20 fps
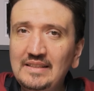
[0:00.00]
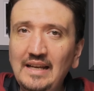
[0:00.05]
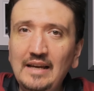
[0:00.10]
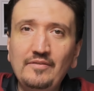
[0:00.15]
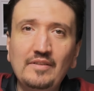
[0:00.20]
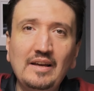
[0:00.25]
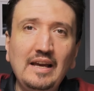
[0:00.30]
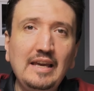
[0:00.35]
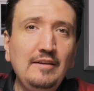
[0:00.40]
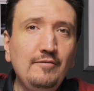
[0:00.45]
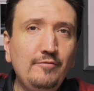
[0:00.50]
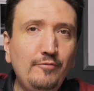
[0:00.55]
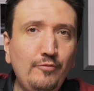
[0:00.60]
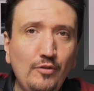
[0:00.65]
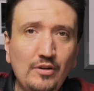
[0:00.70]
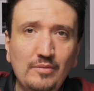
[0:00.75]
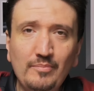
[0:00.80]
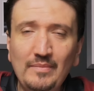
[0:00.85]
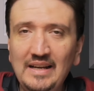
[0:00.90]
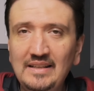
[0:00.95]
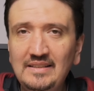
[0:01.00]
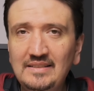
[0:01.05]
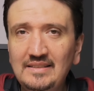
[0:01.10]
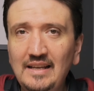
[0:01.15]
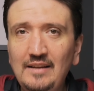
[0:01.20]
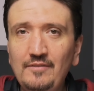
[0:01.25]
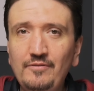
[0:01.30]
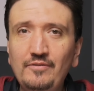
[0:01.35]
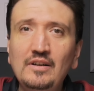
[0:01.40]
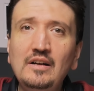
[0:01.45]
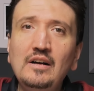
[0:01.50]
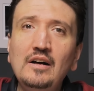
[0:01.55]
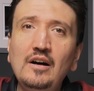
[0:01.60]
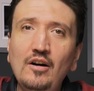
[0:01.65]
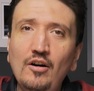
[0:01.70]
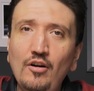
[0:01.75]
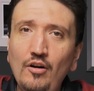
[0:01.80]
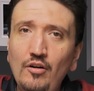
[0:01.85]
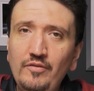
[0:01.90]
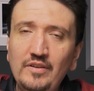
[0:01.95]
I inform myself
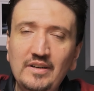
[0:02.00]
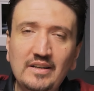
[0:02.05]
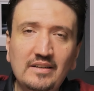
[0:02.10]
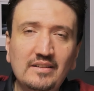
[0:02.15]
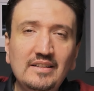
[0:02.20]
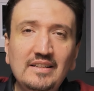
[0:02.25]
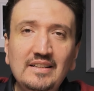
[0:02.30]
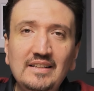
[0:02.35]
over